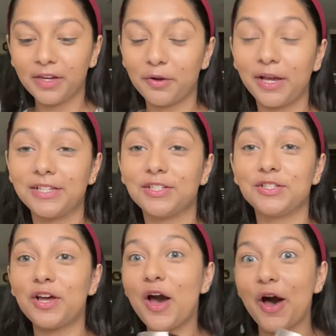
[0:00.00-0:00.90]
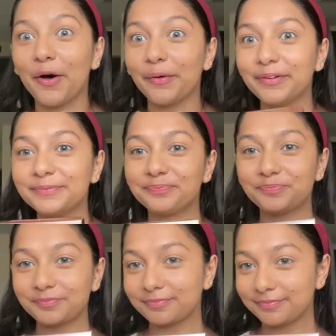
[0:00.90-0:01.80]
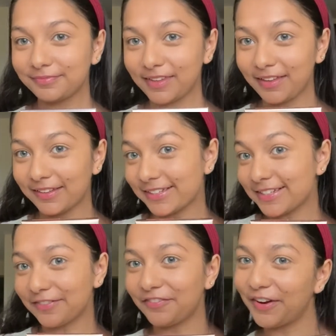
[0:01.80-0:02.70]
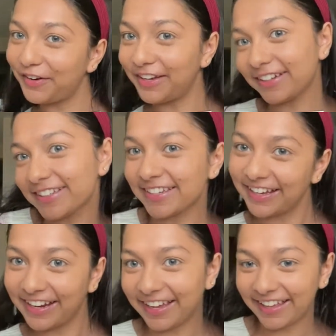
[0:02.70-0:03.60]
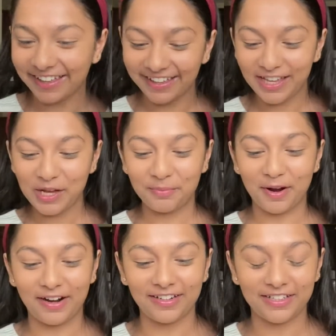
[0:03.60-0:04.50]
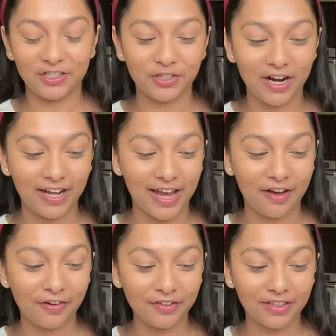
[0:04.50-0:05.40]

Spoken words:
Okay, so this is a very exciting product to try out.